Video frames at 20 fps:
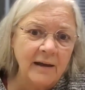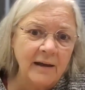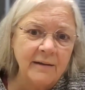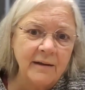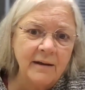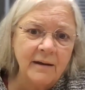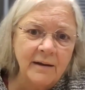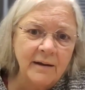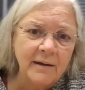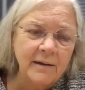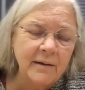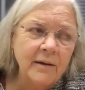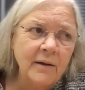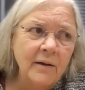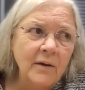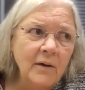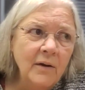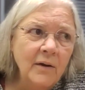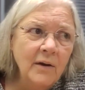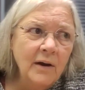
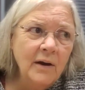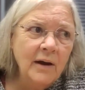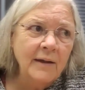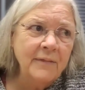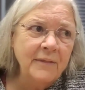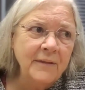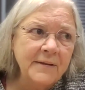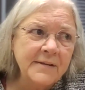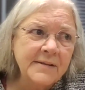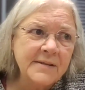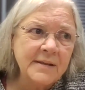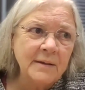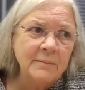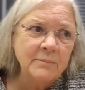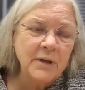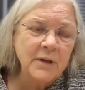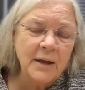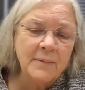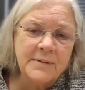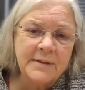I think
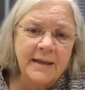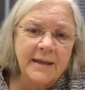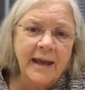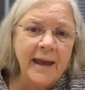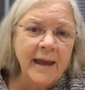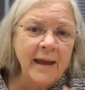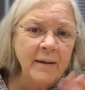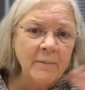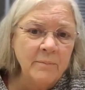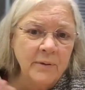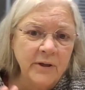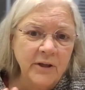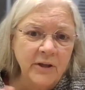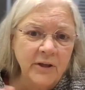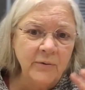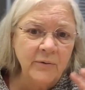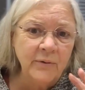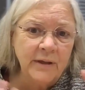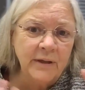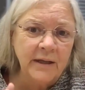sometimes the
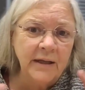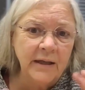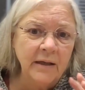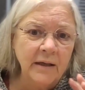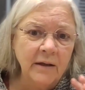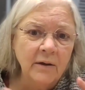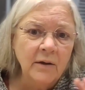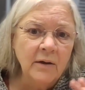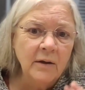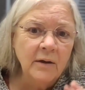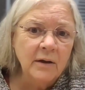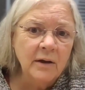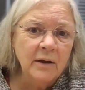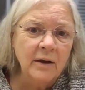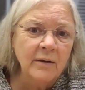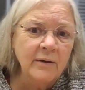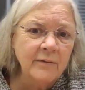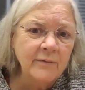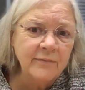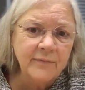ambiguity
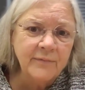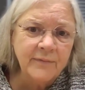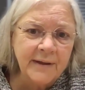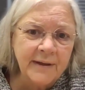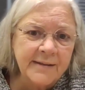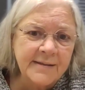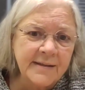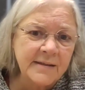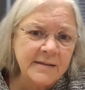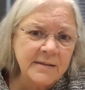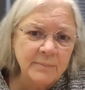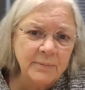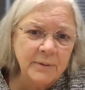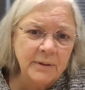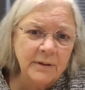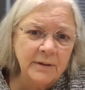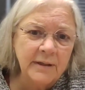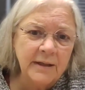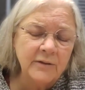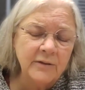of
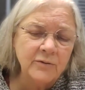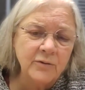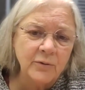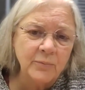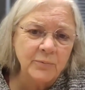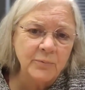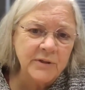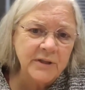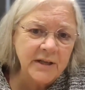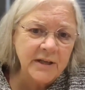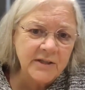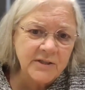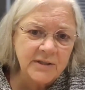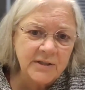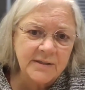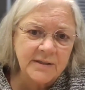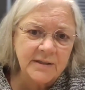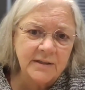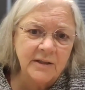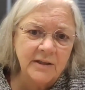accessibility
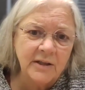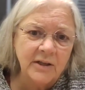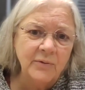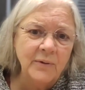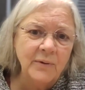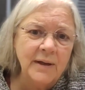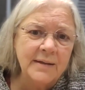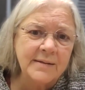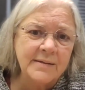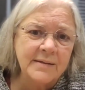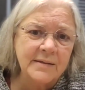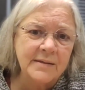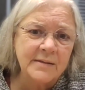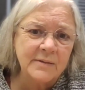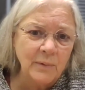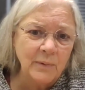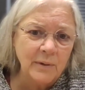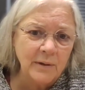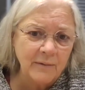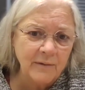interpretations in the US
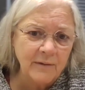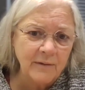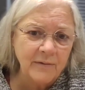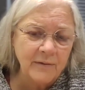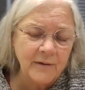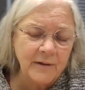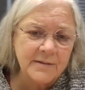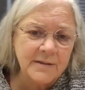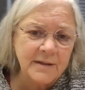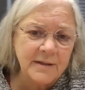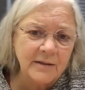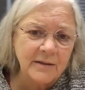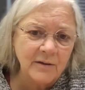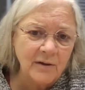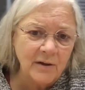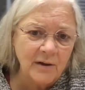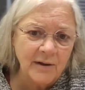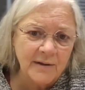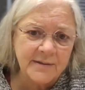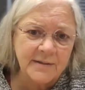is one of the things that
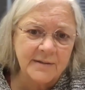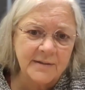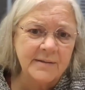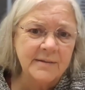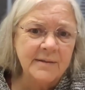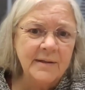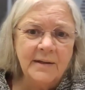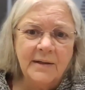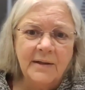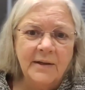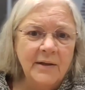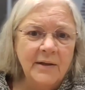causes